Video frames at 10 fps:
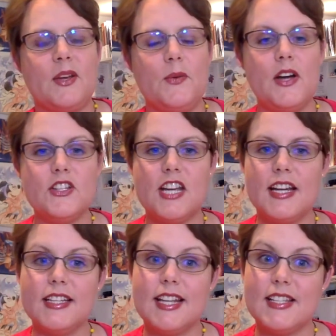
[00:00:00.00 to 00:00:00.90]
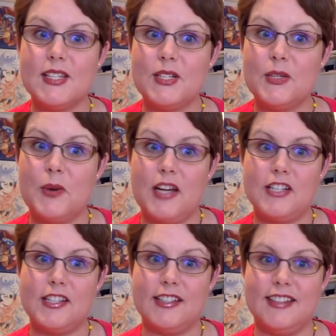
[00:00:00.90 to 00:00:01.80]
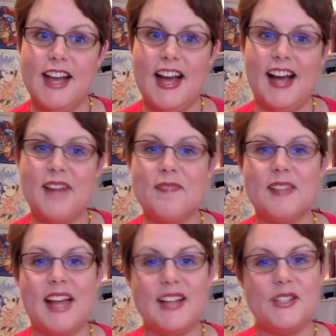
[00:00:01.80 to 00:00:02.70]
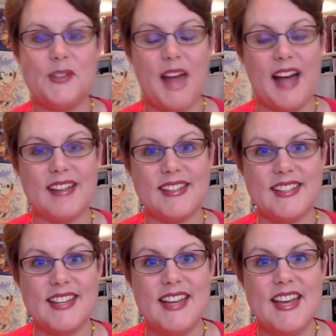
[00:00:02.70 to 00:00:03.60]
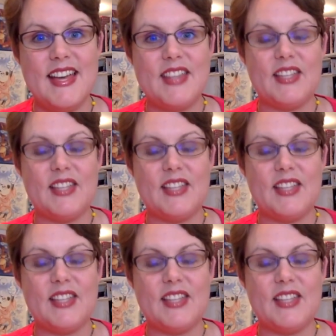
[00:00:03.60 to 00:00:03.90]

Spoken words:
Well, Janet, that's a good question. I'm glad you asked. The